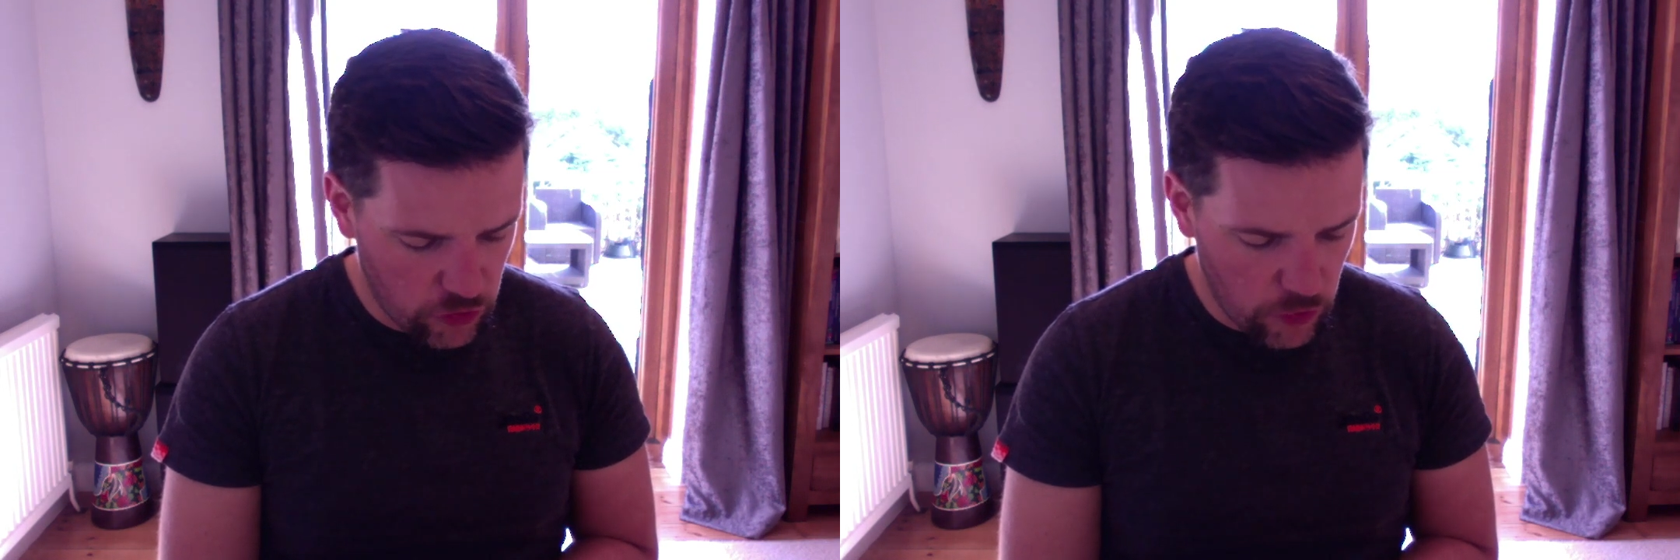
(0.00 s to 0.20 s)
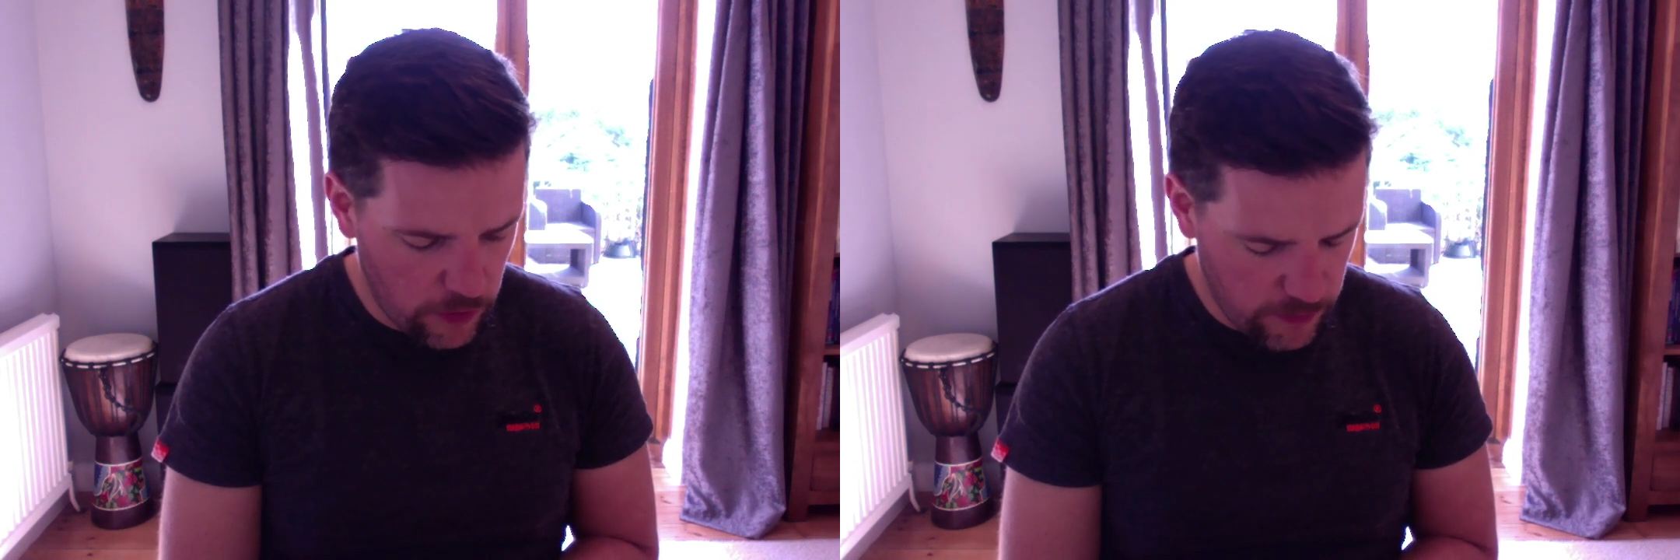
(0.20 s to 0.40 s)

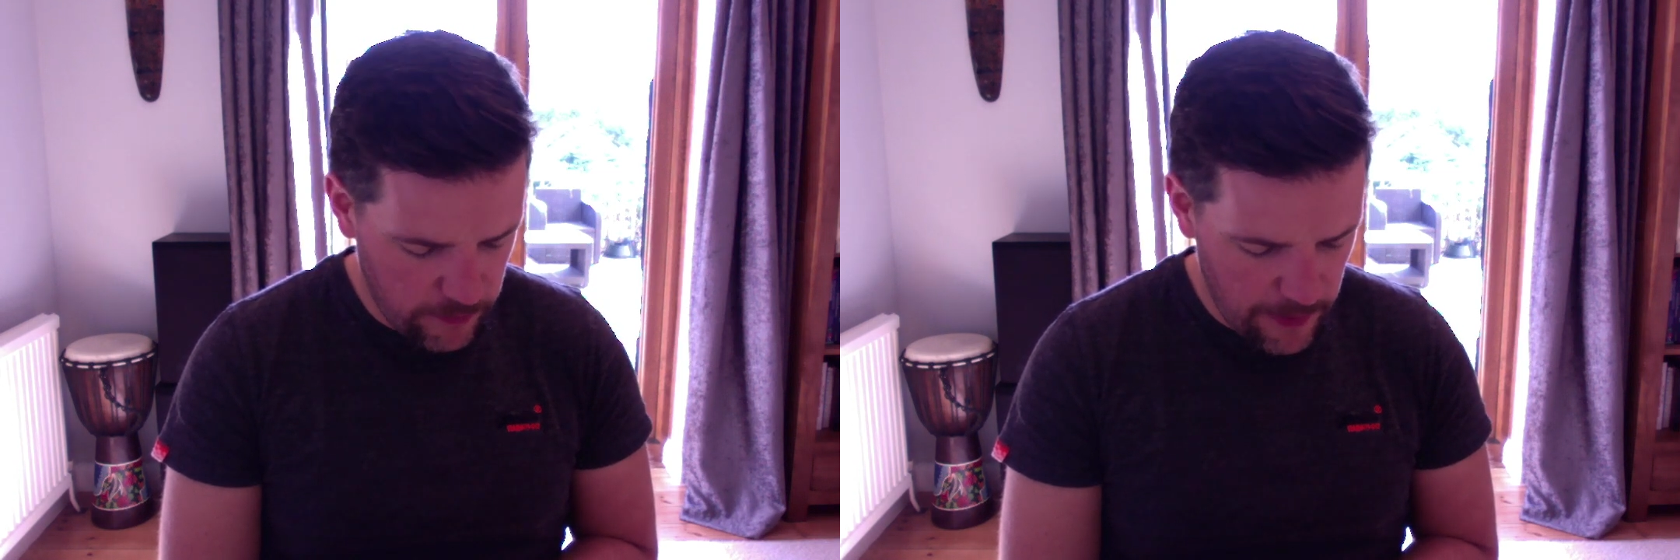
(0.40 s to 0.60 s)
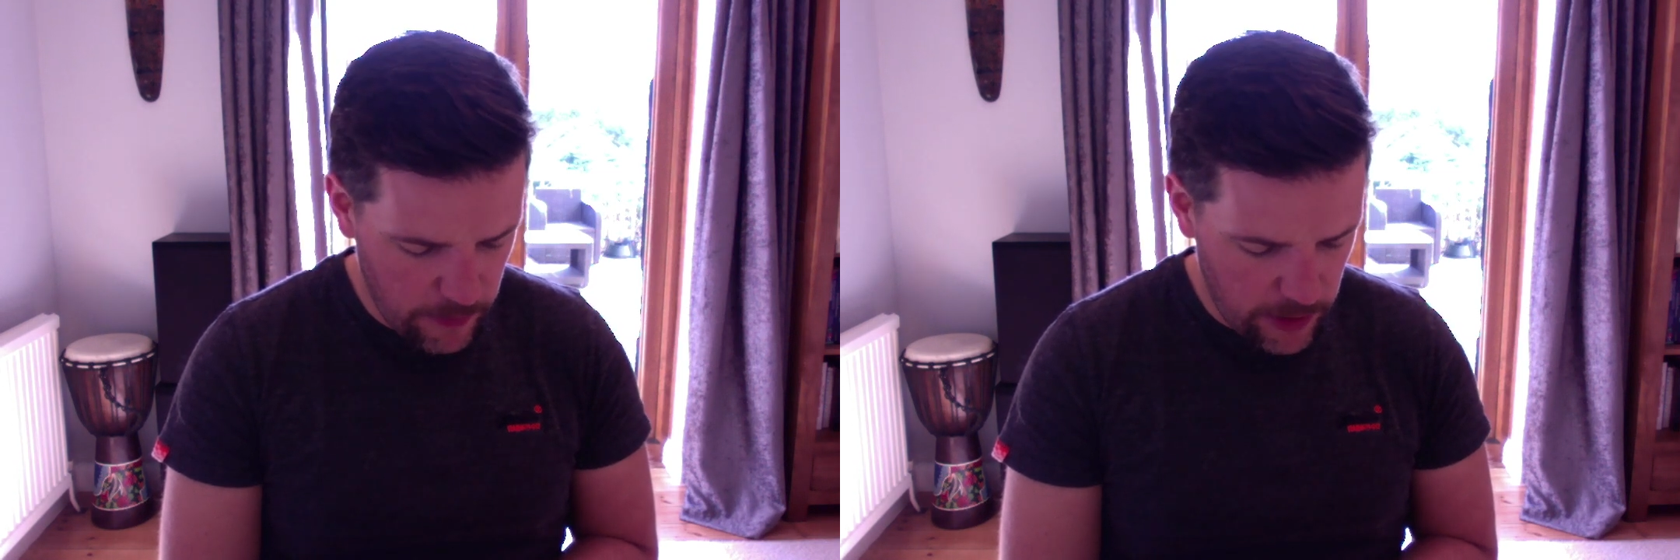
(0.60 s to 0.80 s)
draw it from
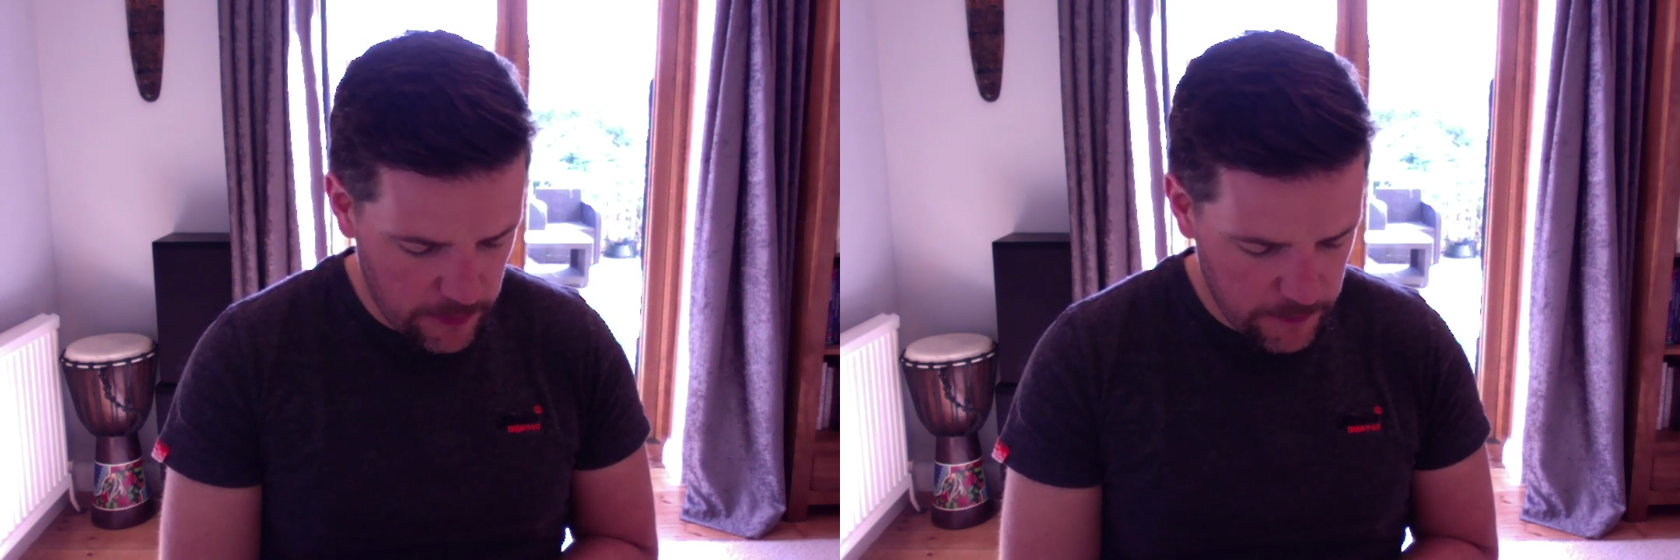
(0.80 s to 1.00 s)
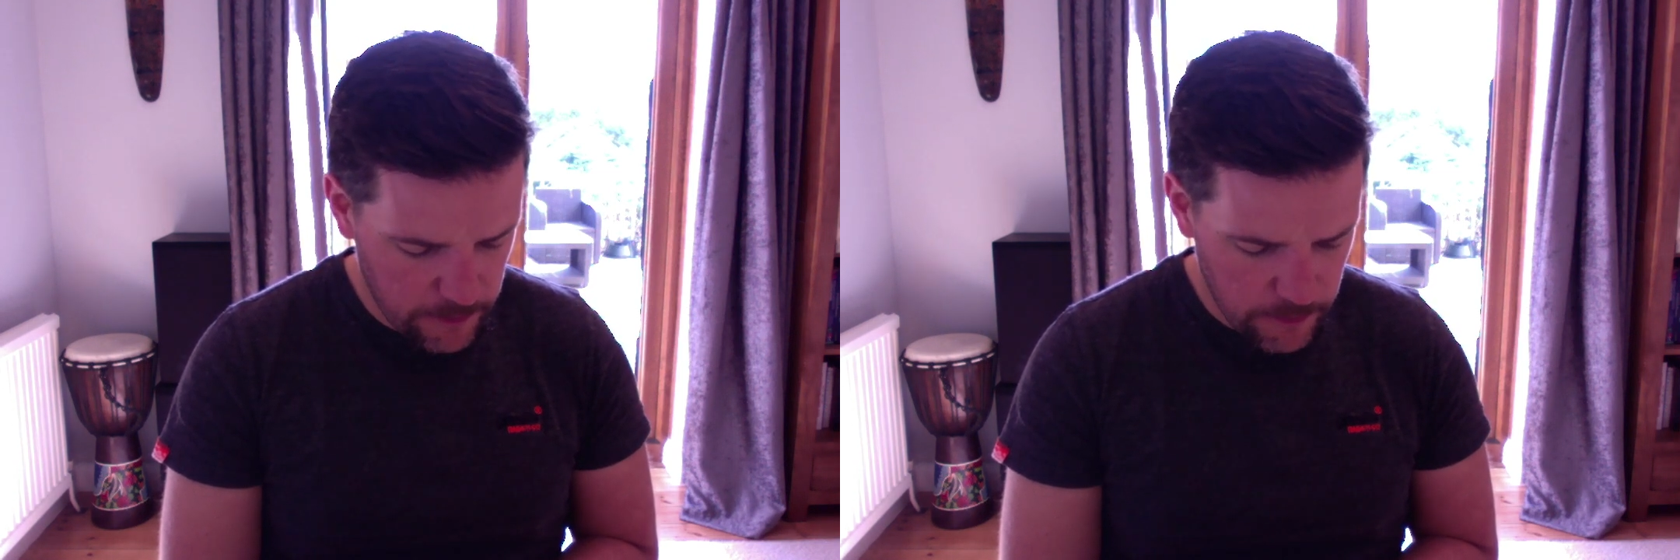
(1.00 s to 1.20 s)
memory,
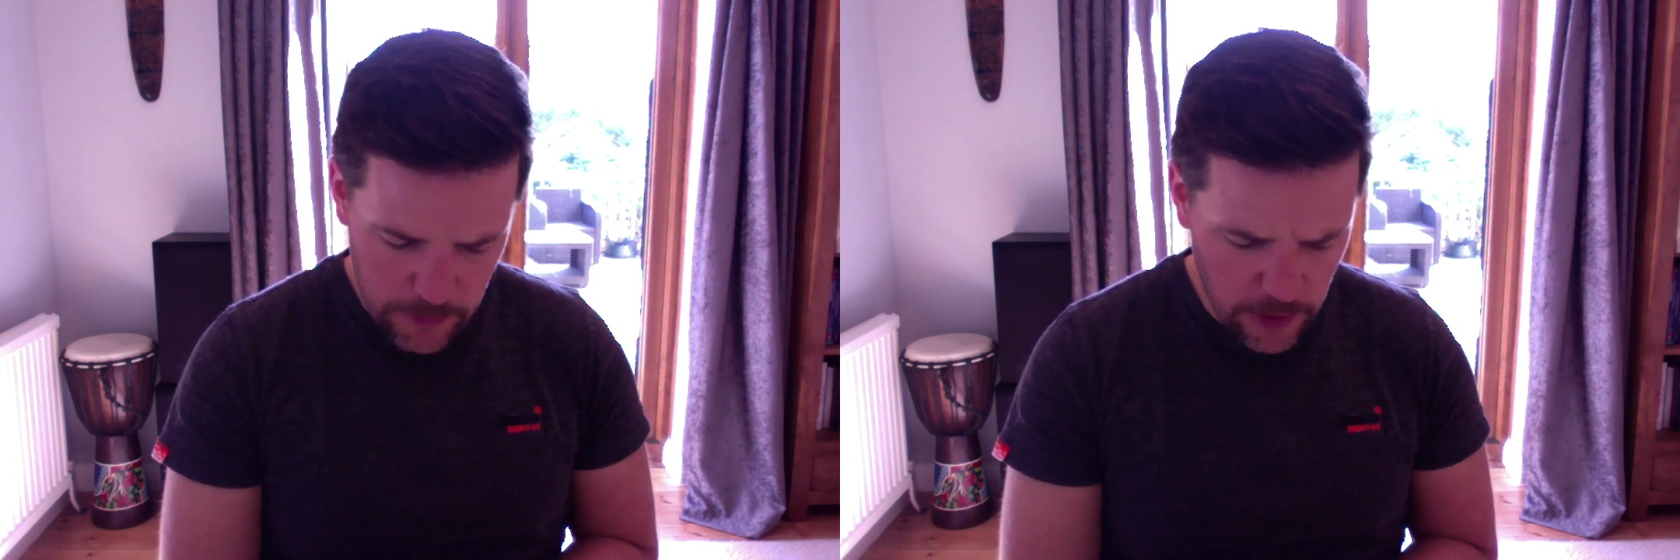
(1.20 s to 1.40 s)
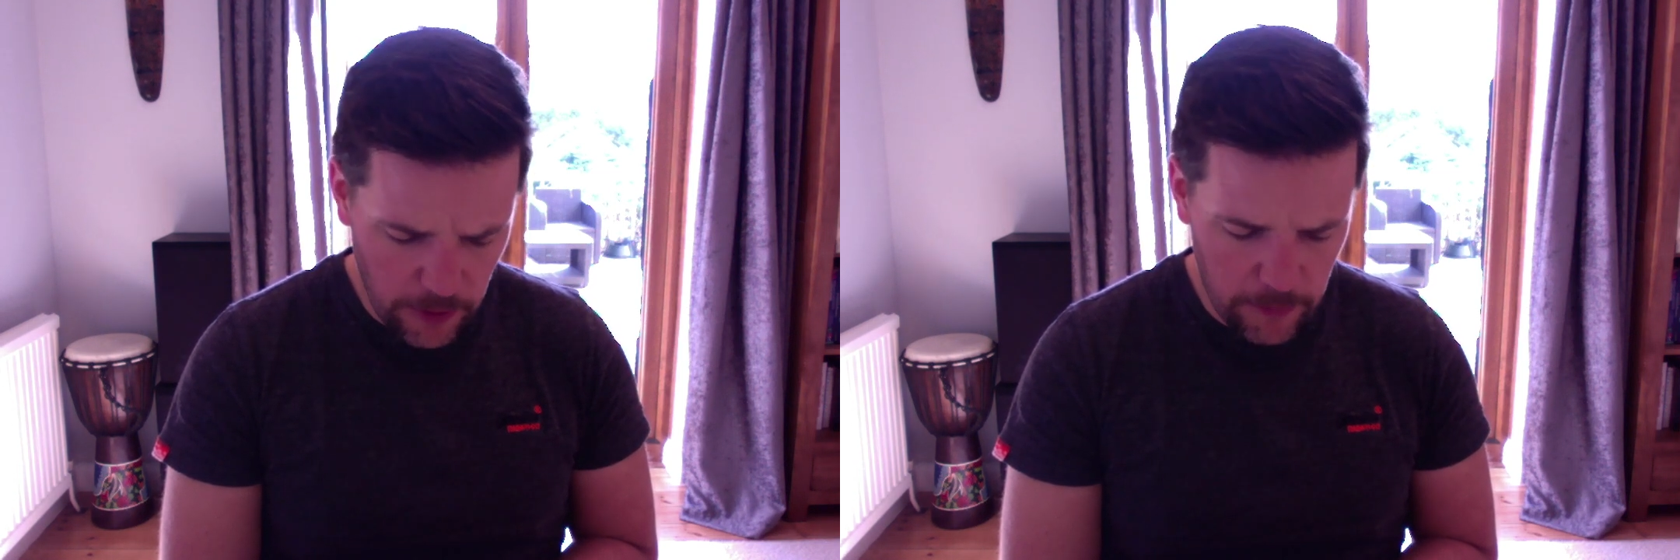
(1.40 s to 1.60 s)
but
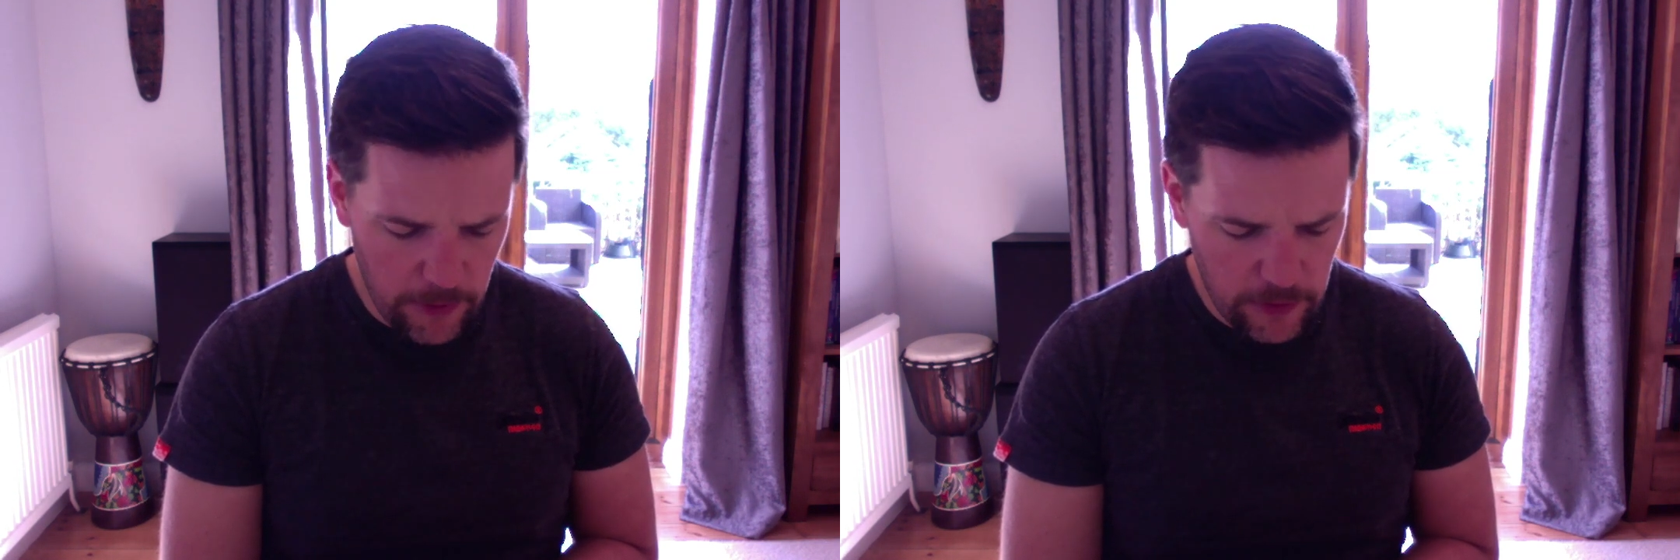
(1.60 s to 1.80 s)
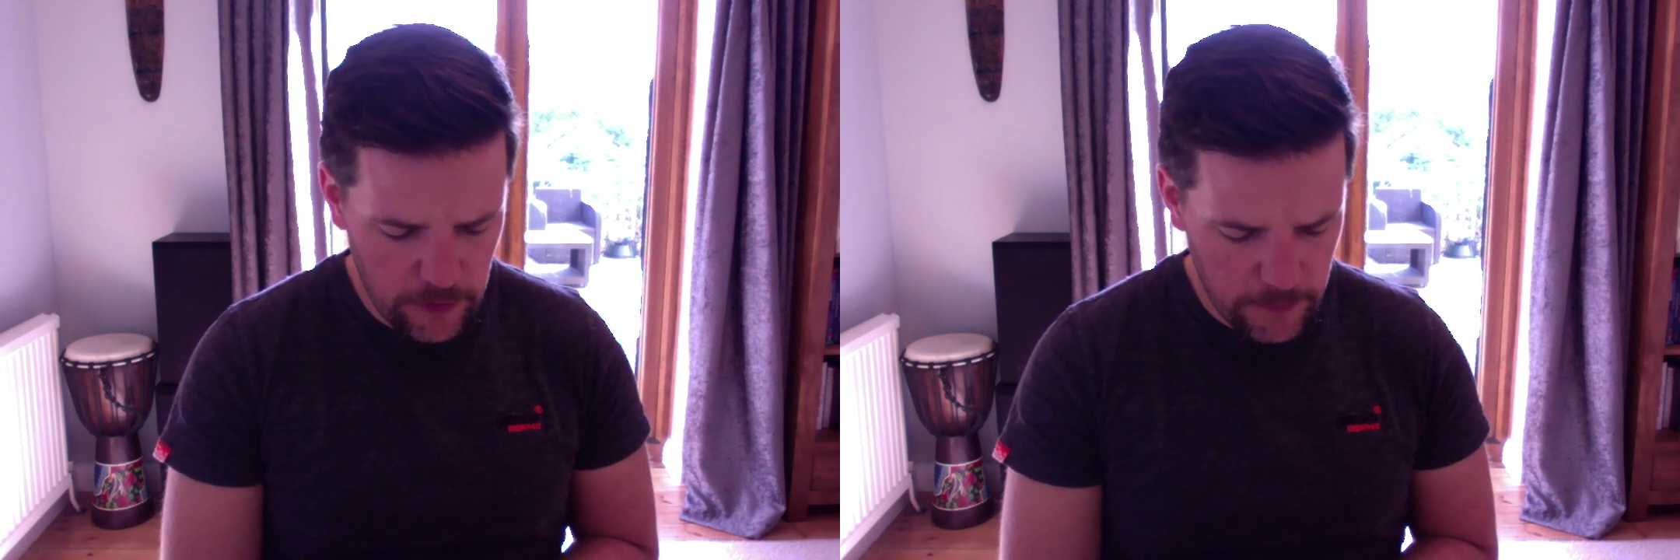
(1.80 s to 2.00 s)
I don't
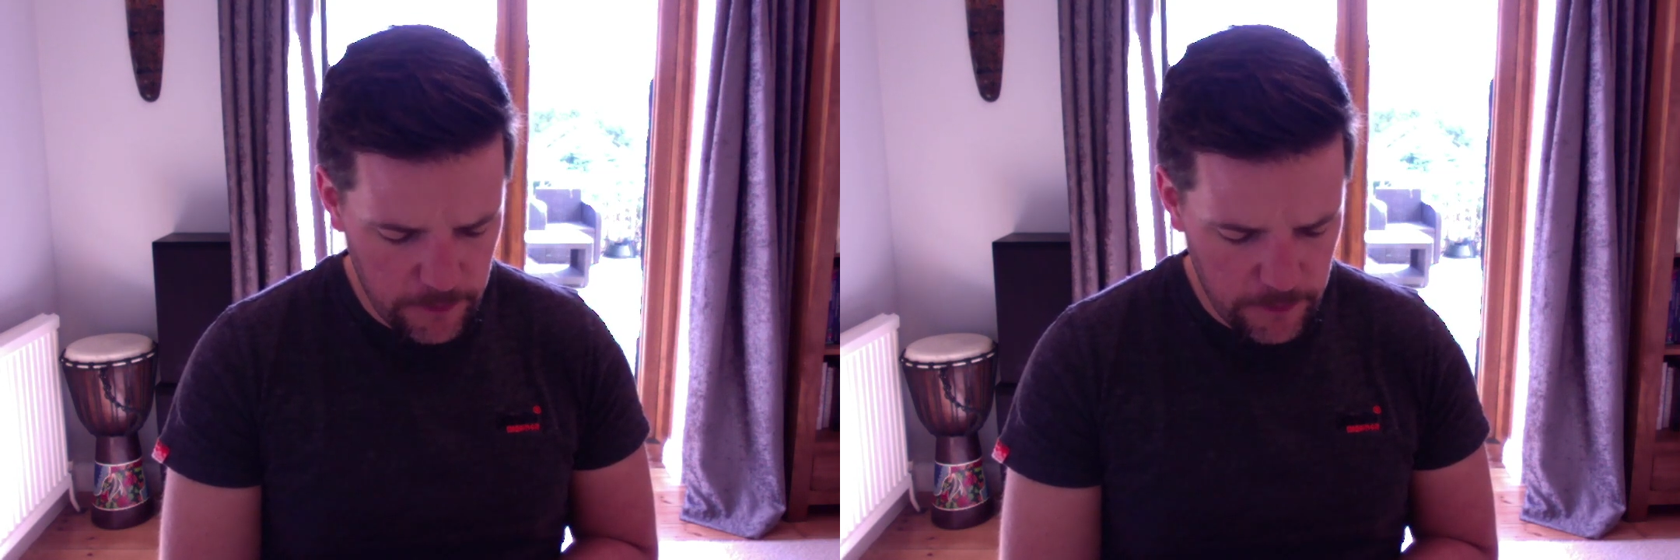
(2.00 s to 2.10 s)
mind.